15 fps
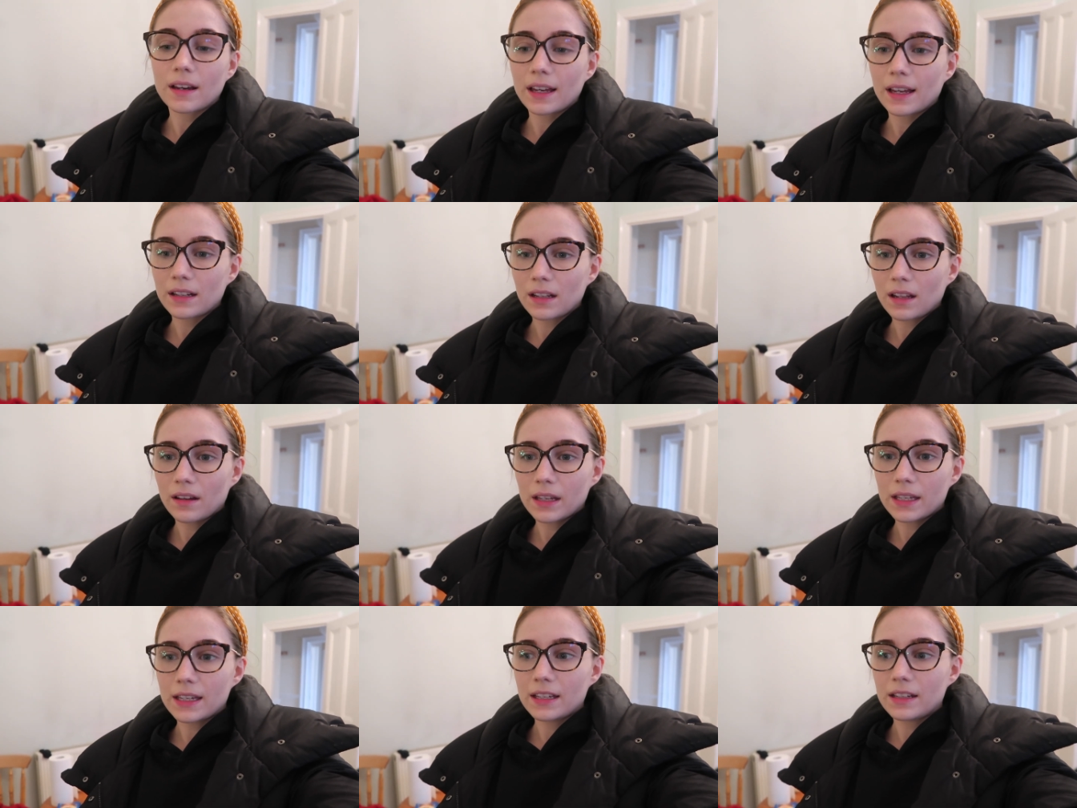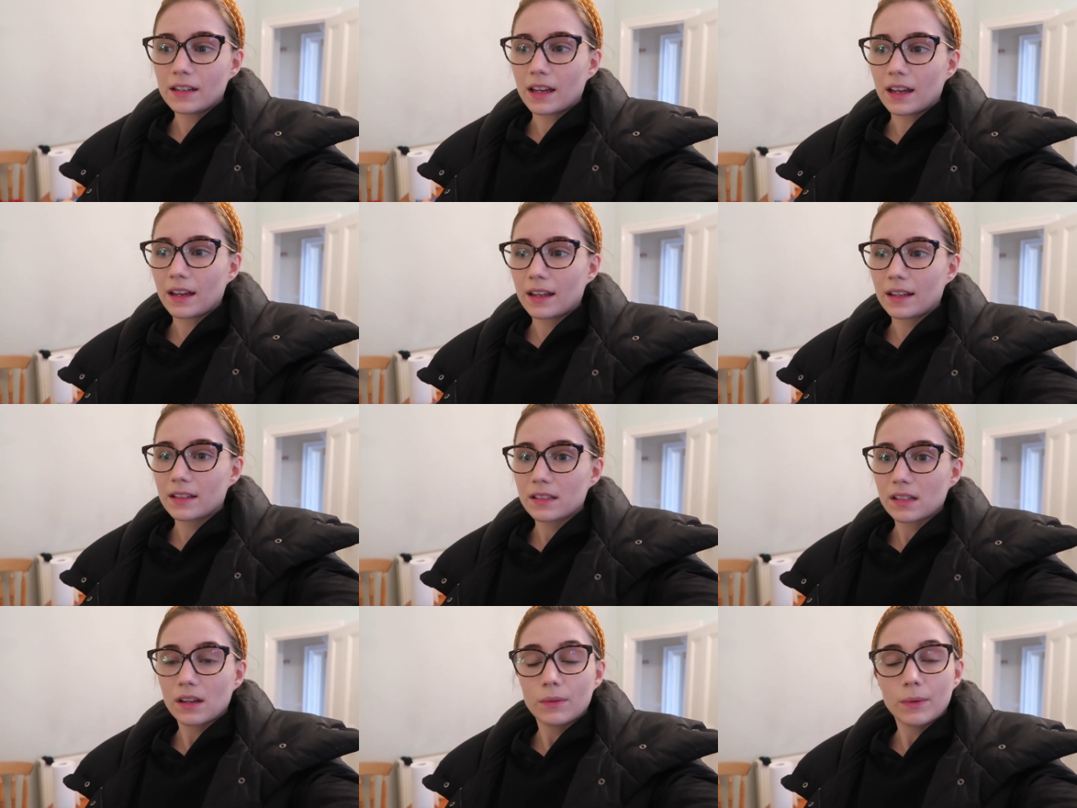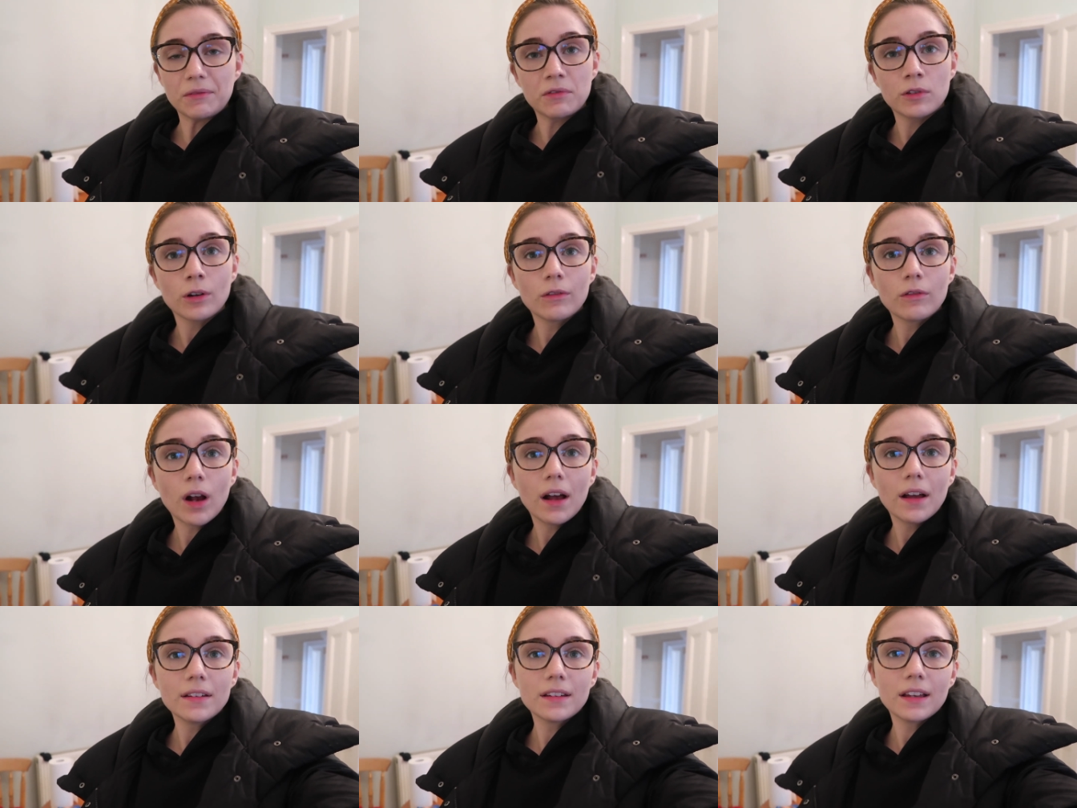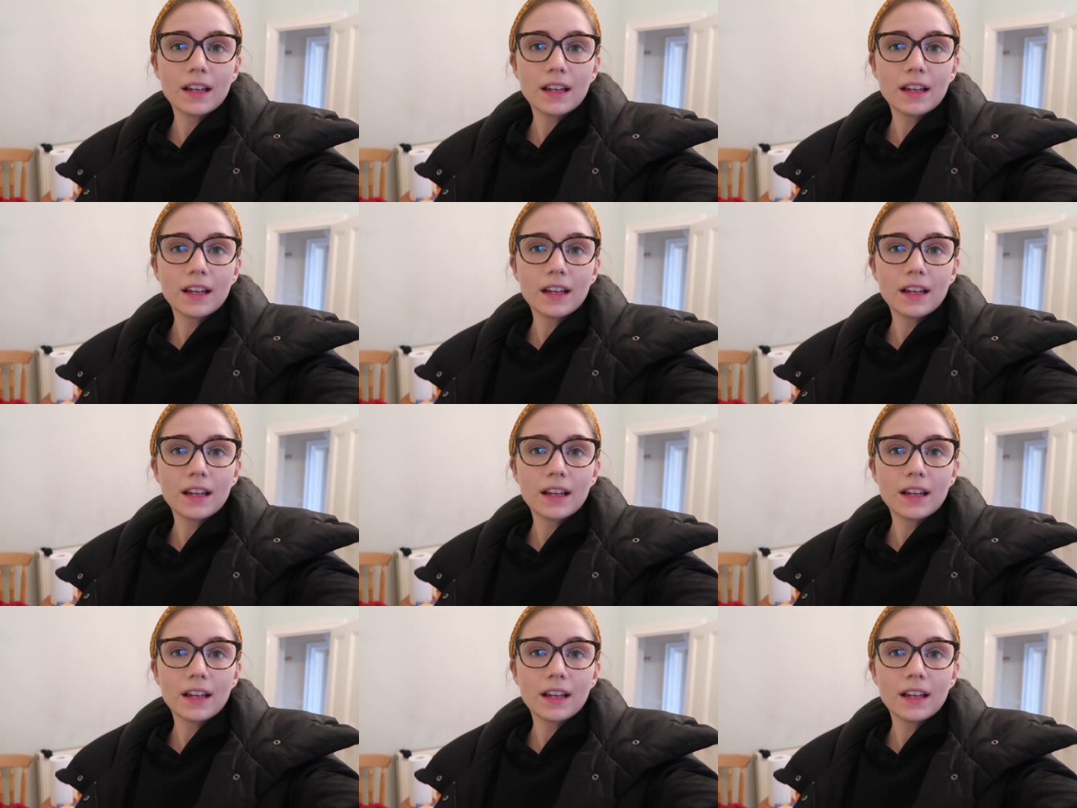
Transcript: I had a lie in and I went for a run,